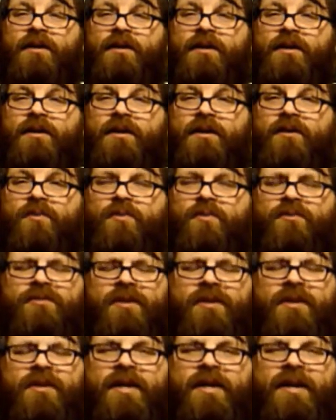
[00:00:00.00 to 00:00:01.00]

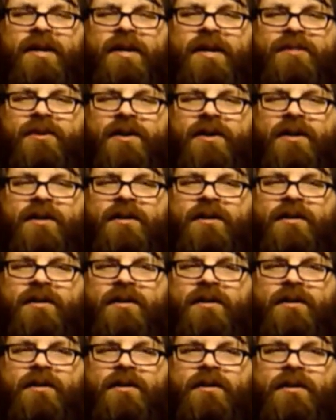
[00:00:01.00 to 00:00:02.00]
really, I thought
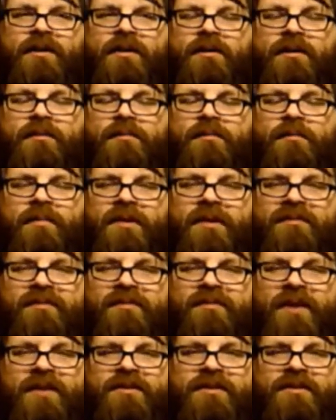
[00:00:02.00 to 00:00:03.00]
my
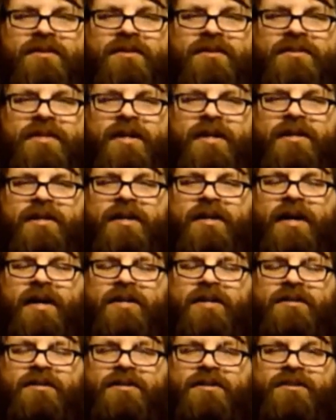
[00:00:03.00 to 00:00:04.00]
father said God
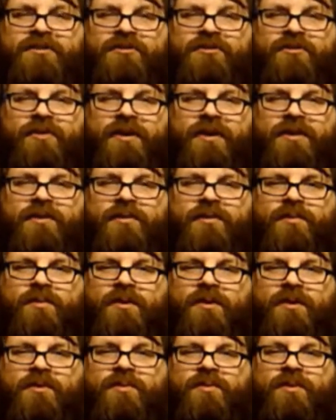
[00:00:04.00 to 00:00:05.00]
was going to destroy the
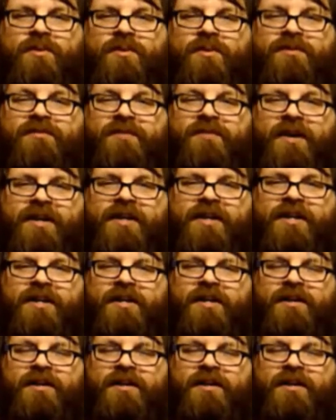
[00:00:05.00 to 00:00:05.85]
world with fire.